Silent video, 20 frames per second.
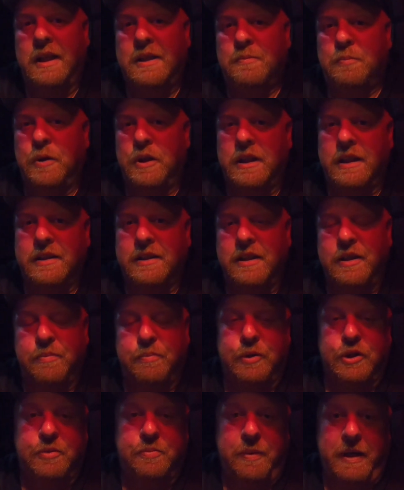let's put this into
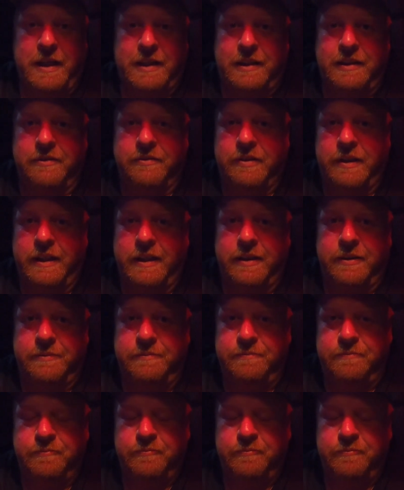perspective here